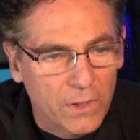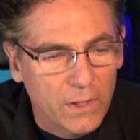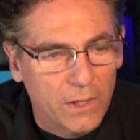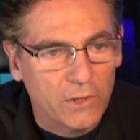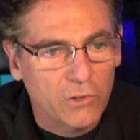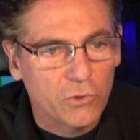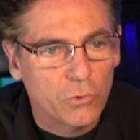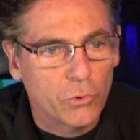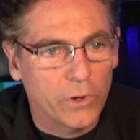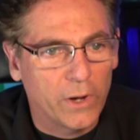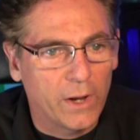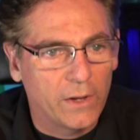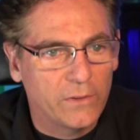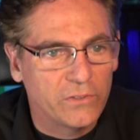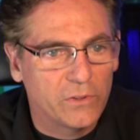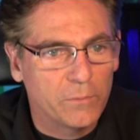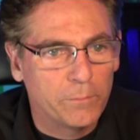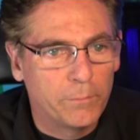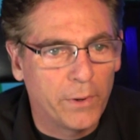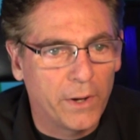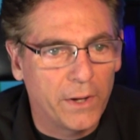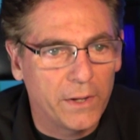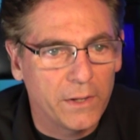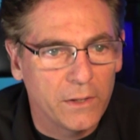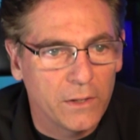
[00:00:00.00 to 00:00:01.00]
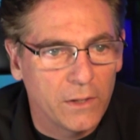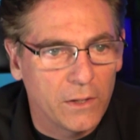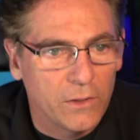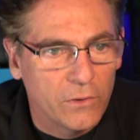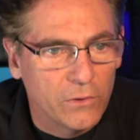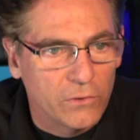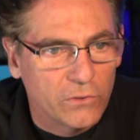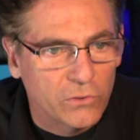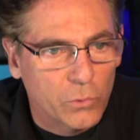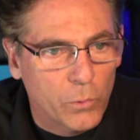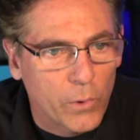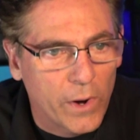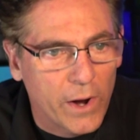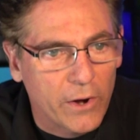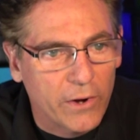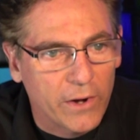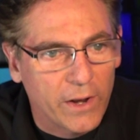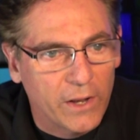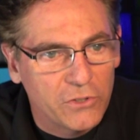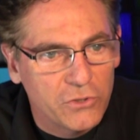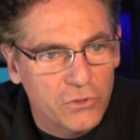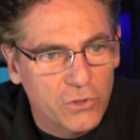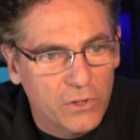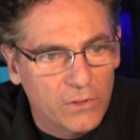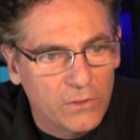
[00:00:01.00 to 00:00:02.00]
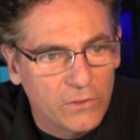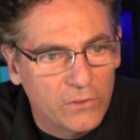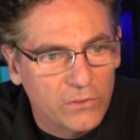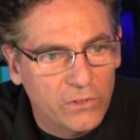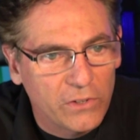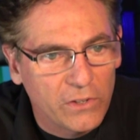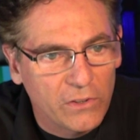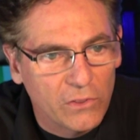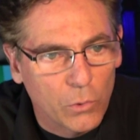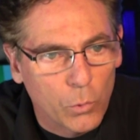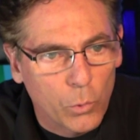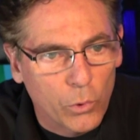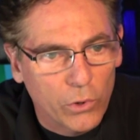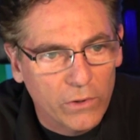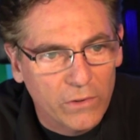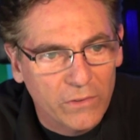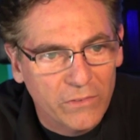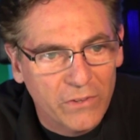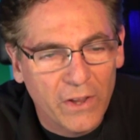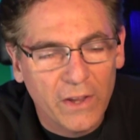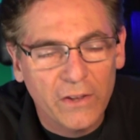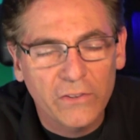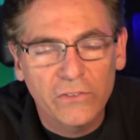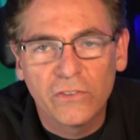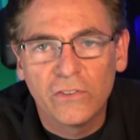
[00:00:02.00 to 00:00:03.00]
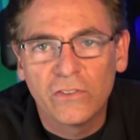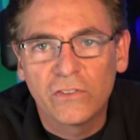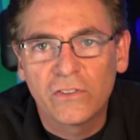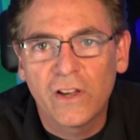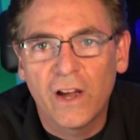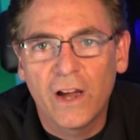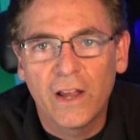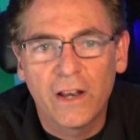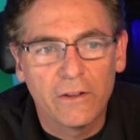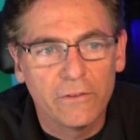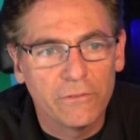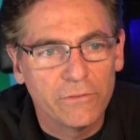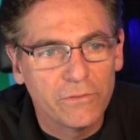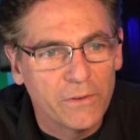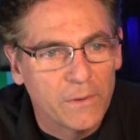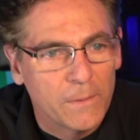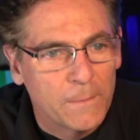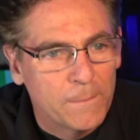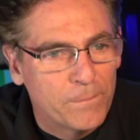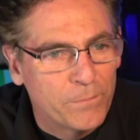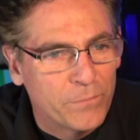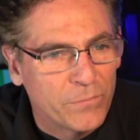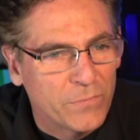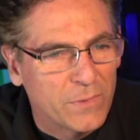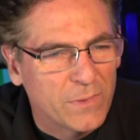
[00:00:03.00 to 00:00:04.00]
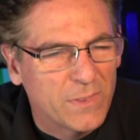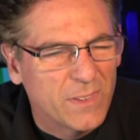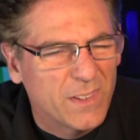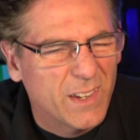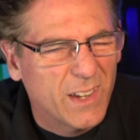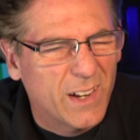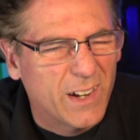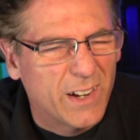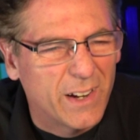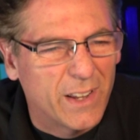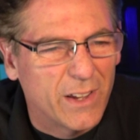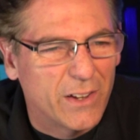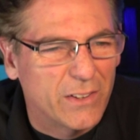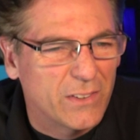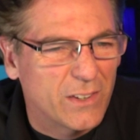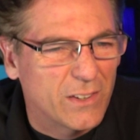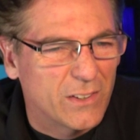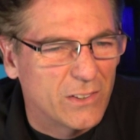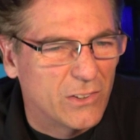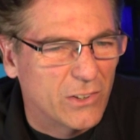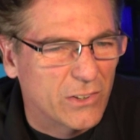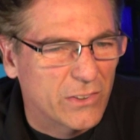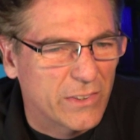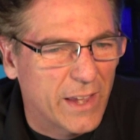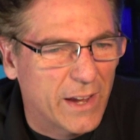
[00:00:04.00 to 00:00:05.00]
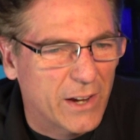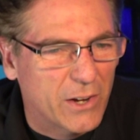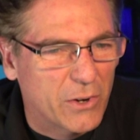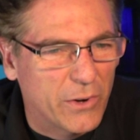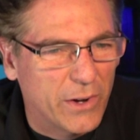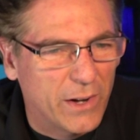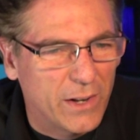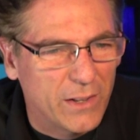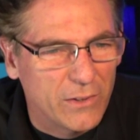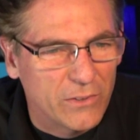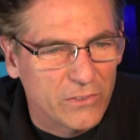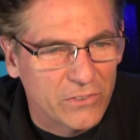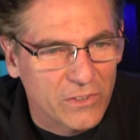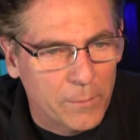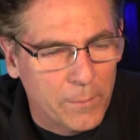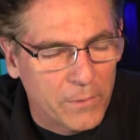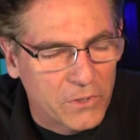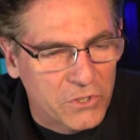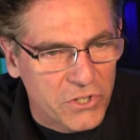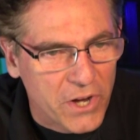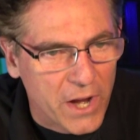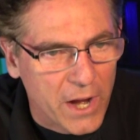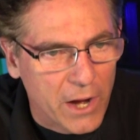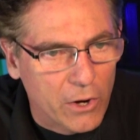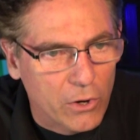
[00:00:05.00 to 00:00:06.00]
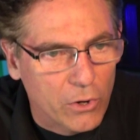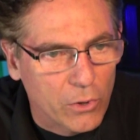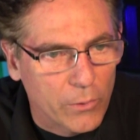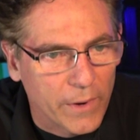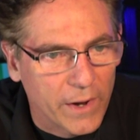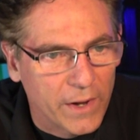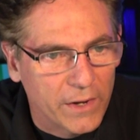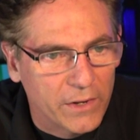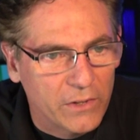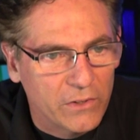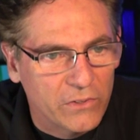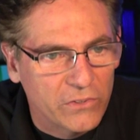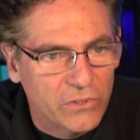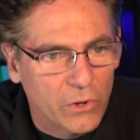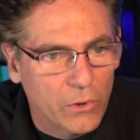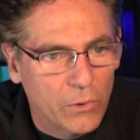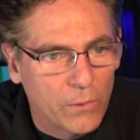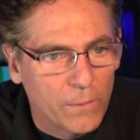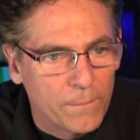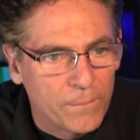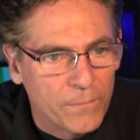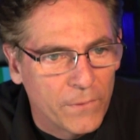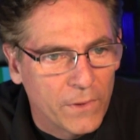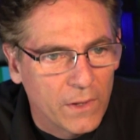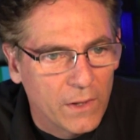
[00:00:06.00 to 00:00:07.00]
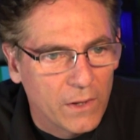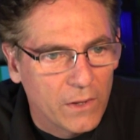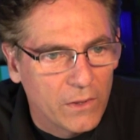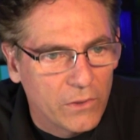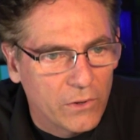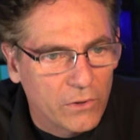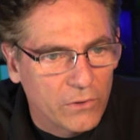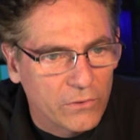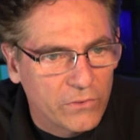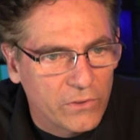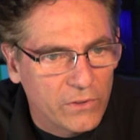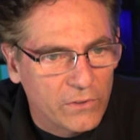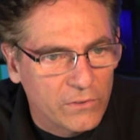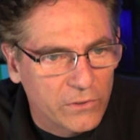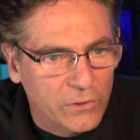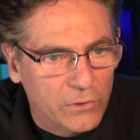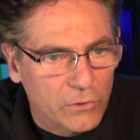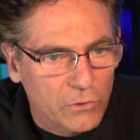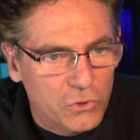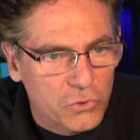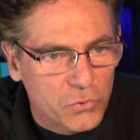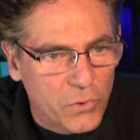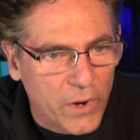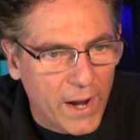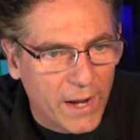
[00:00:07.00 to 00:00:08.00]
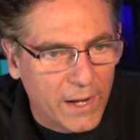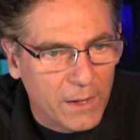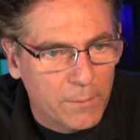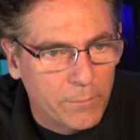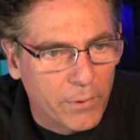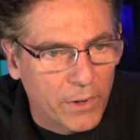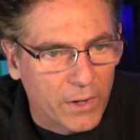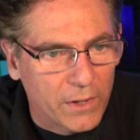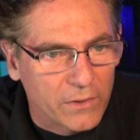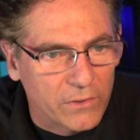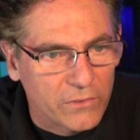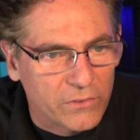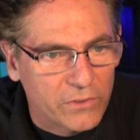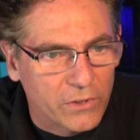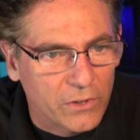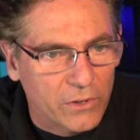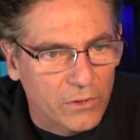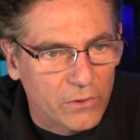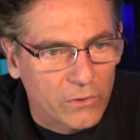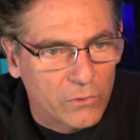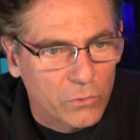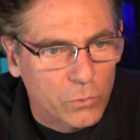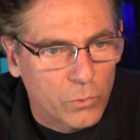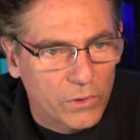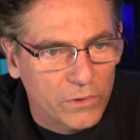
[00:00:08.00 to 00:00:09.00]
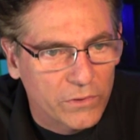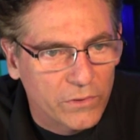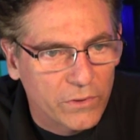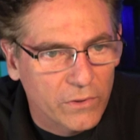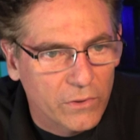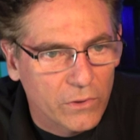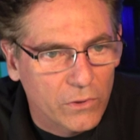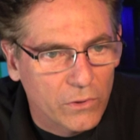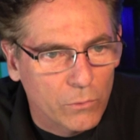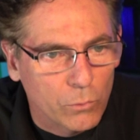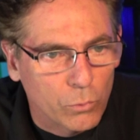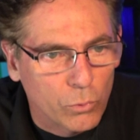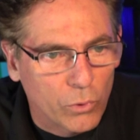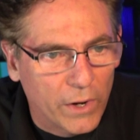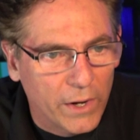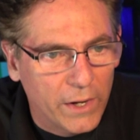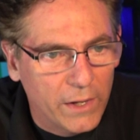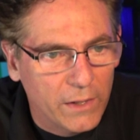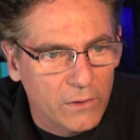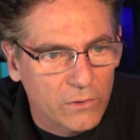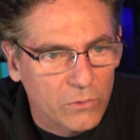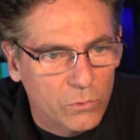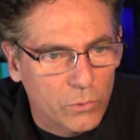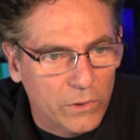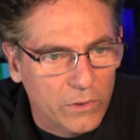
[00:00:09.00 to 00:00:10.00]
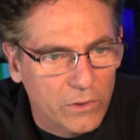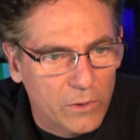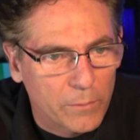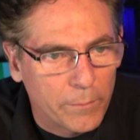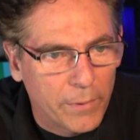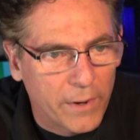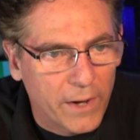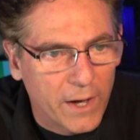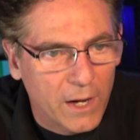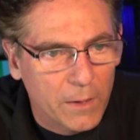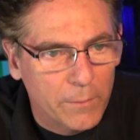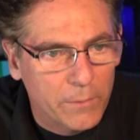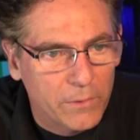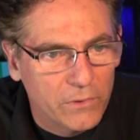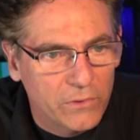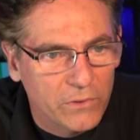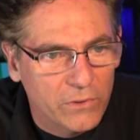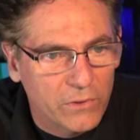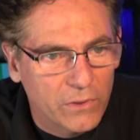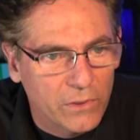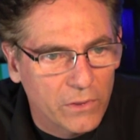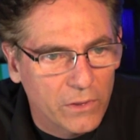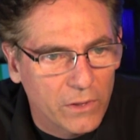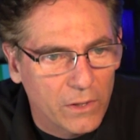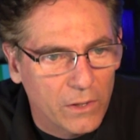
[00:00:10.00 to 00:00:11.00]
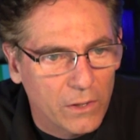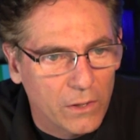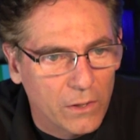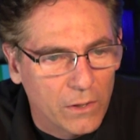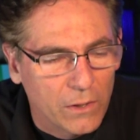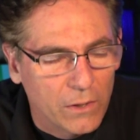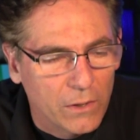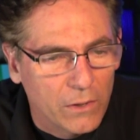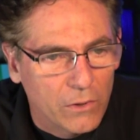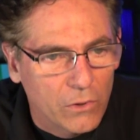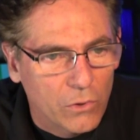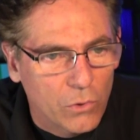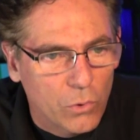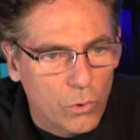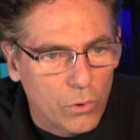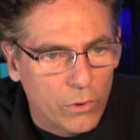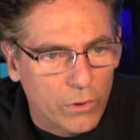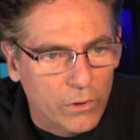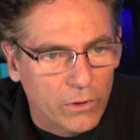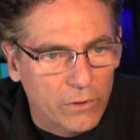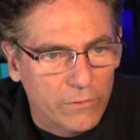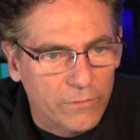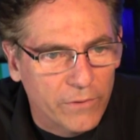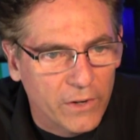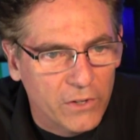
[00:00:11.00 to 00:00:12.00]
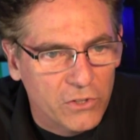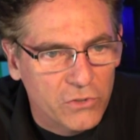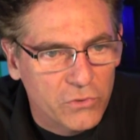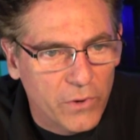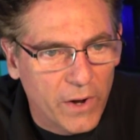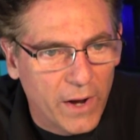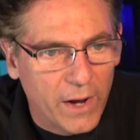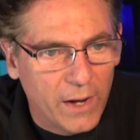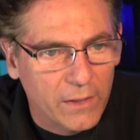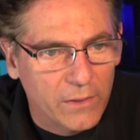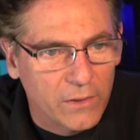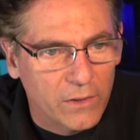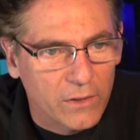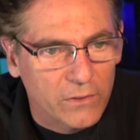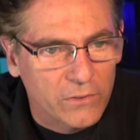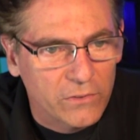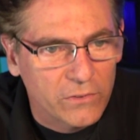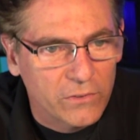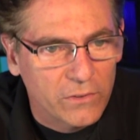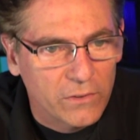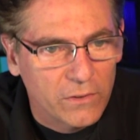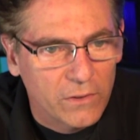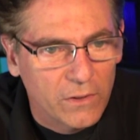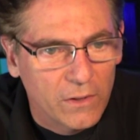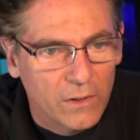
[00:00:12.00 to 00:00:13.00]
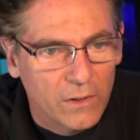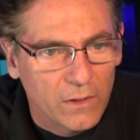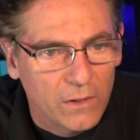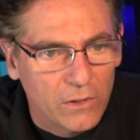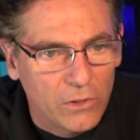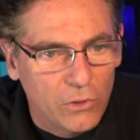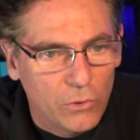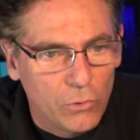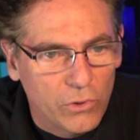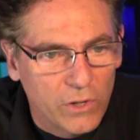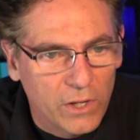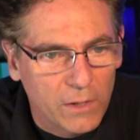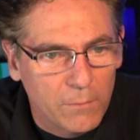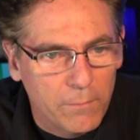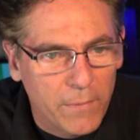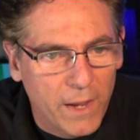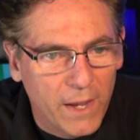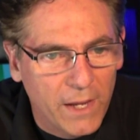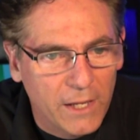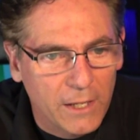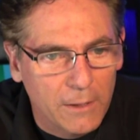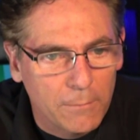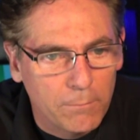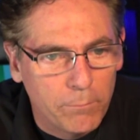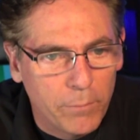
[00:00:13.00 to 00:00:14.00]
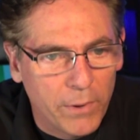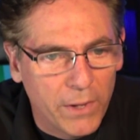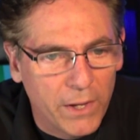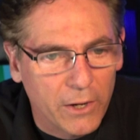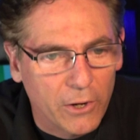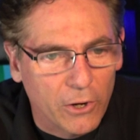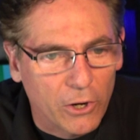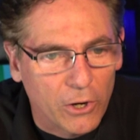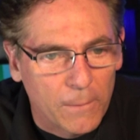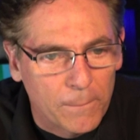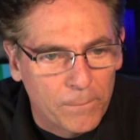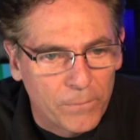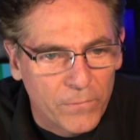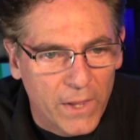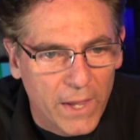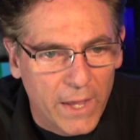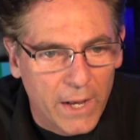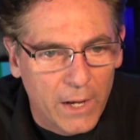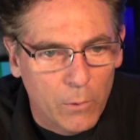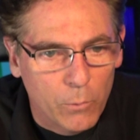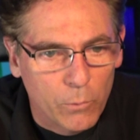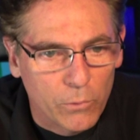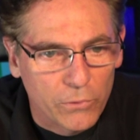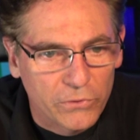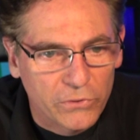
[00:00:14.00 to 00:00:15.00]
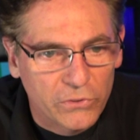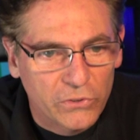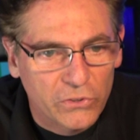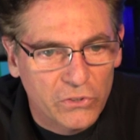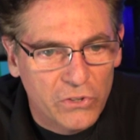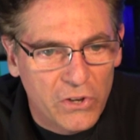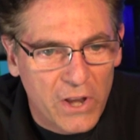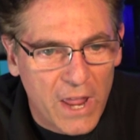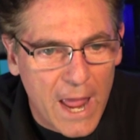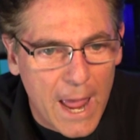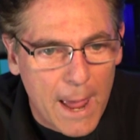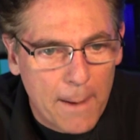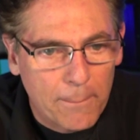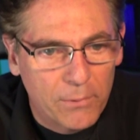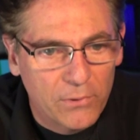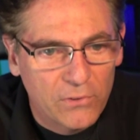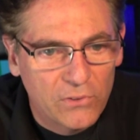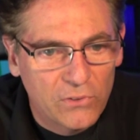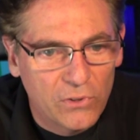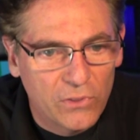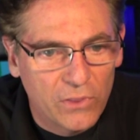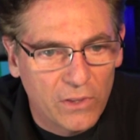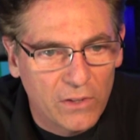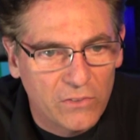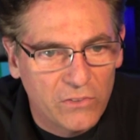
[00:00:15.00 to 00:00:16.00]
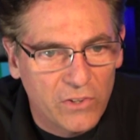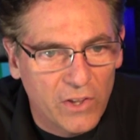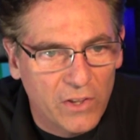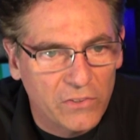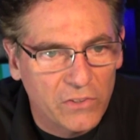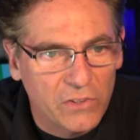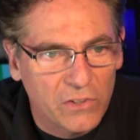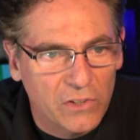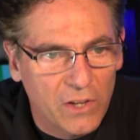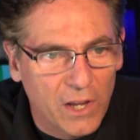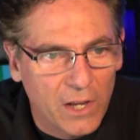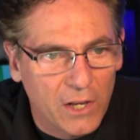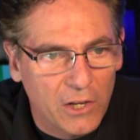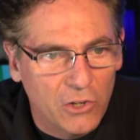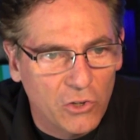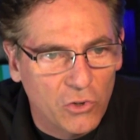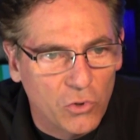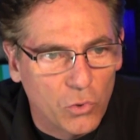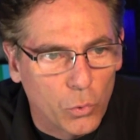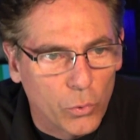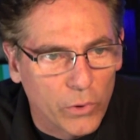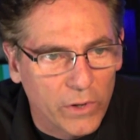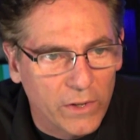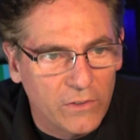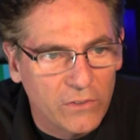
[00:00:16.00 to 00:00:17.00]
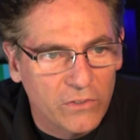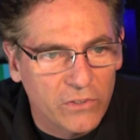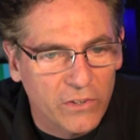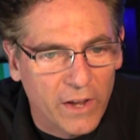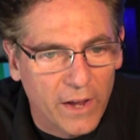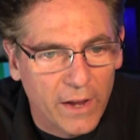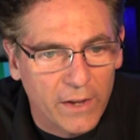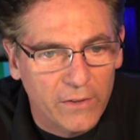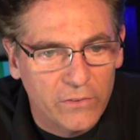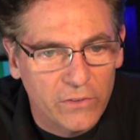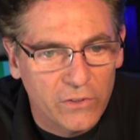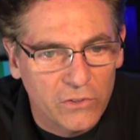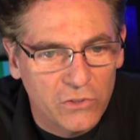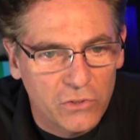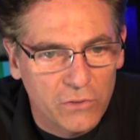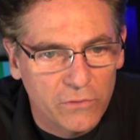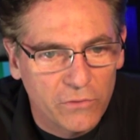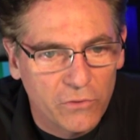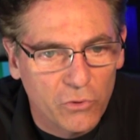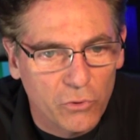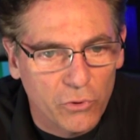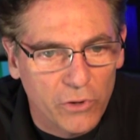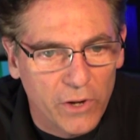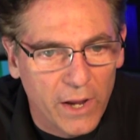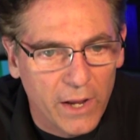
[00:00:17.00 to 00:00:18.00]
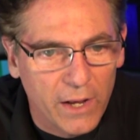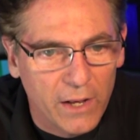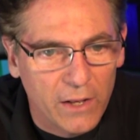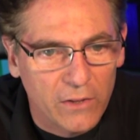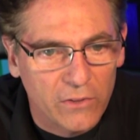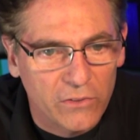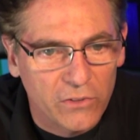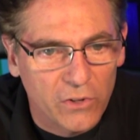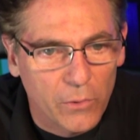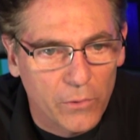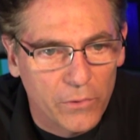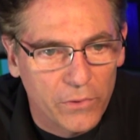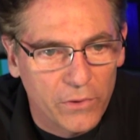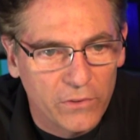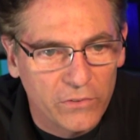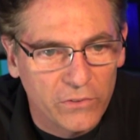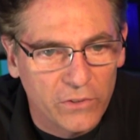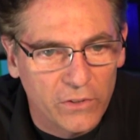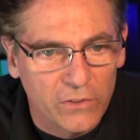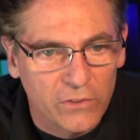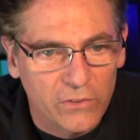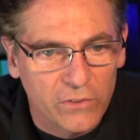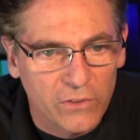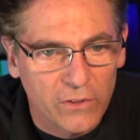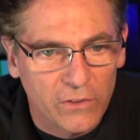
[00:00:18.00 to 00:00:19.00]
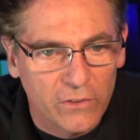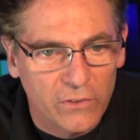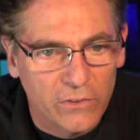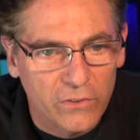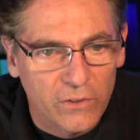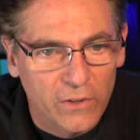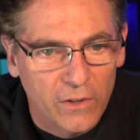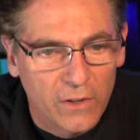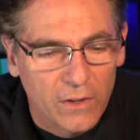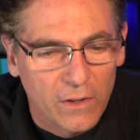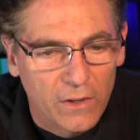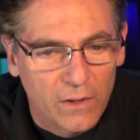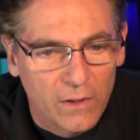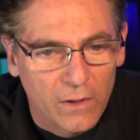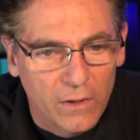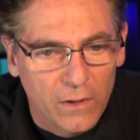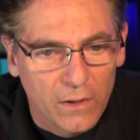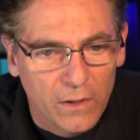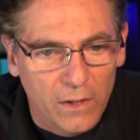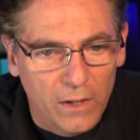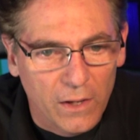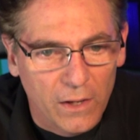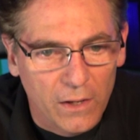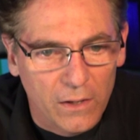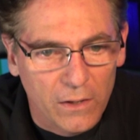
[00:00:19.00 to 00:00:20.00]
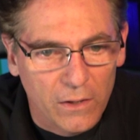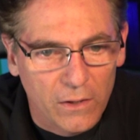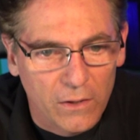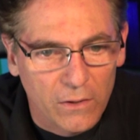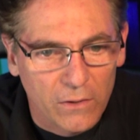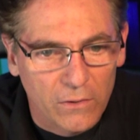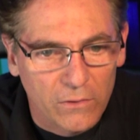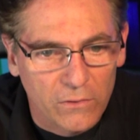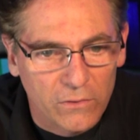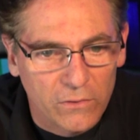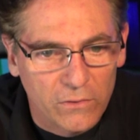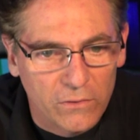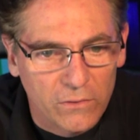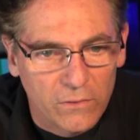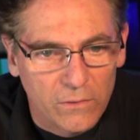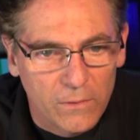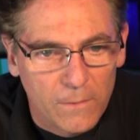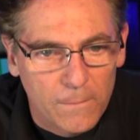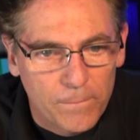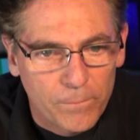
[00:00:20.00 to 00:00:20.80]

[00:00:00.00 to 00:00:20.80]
It creates a button in the square, and as you can see, the word test is kind of, I don't know, it doesn't look that great. There's not much air around it, so there's these little drag buttons here. There's one to the right, there's one at the bottom and to the corner. If I drag this, you can make it bigger and it will snap to the designated grid size that you've created. So in this instance, it is